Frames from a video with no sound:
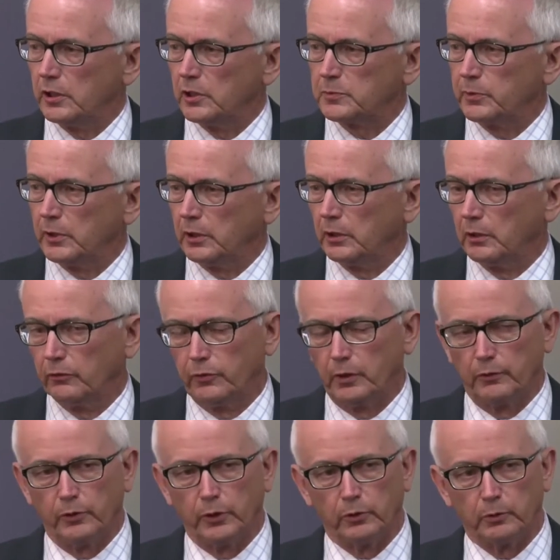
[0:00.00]
it's been a
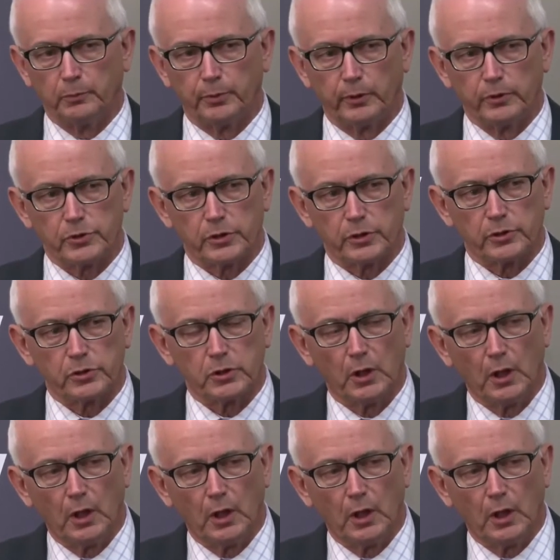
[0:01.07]
very good process.